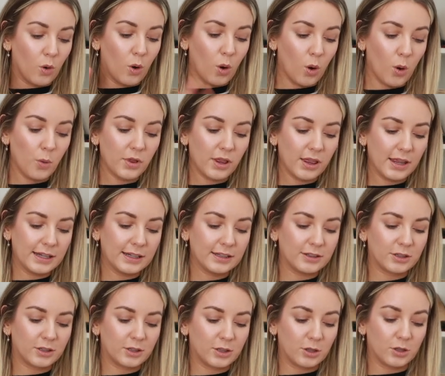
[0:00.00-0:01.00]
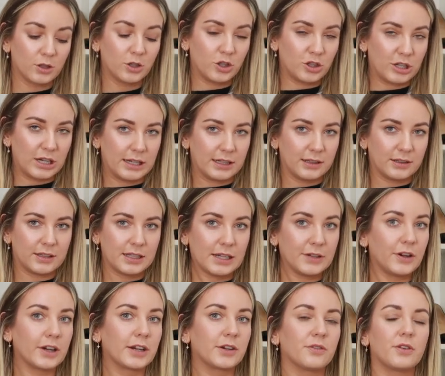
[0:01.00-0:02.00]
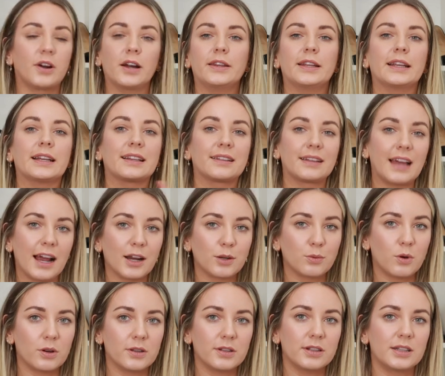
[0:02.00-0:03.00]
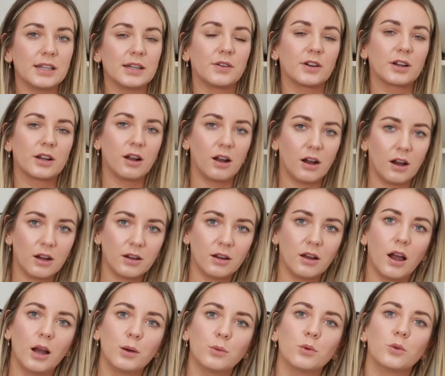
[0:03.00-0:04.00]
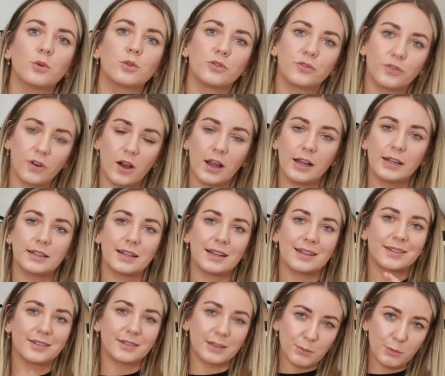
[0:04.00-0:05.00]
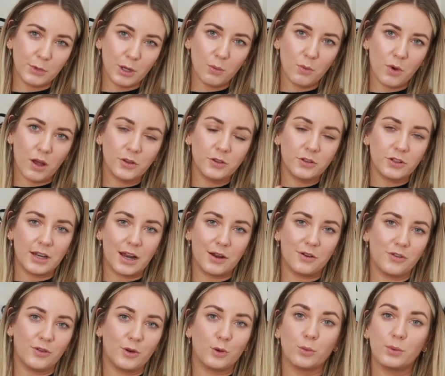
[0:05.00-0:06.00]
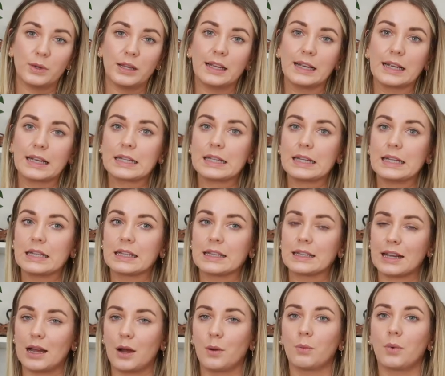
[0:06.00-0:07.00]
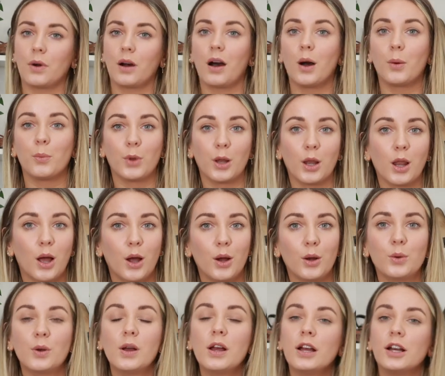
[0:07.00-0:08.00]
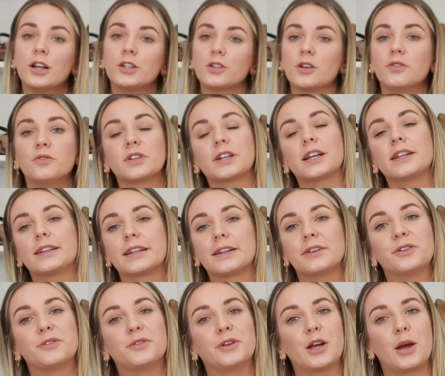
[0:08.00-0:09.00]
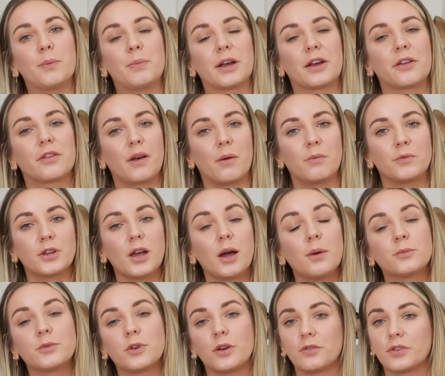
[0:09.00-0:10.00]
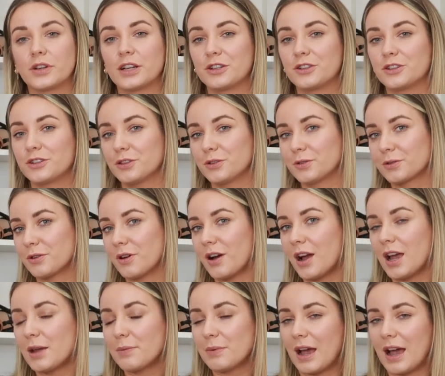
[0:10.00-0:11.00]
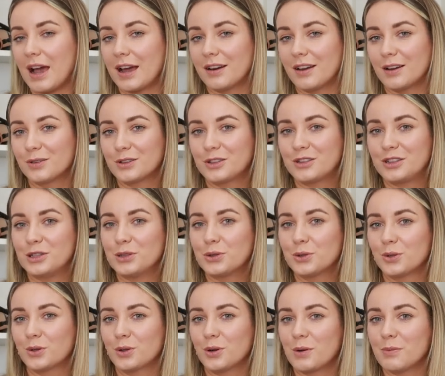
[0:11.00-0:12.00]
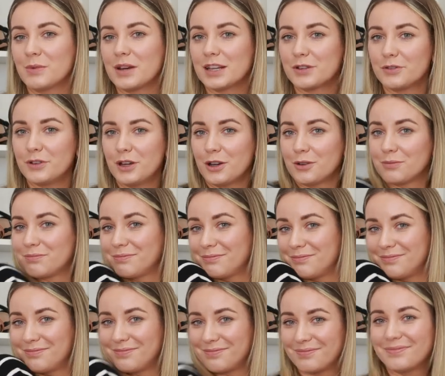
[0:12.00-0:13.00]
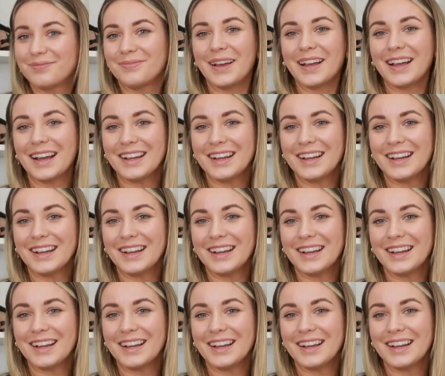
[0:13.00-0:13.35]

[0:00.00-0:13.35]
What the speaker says: all the links to the jeans if I can find the exact ones. If I can't, I will find similar ones, and everything will be linked in the down bar below. Don't forget to give this video a big thumbs up. Don't forget to subscribe, and I will see you all on my next video. Bye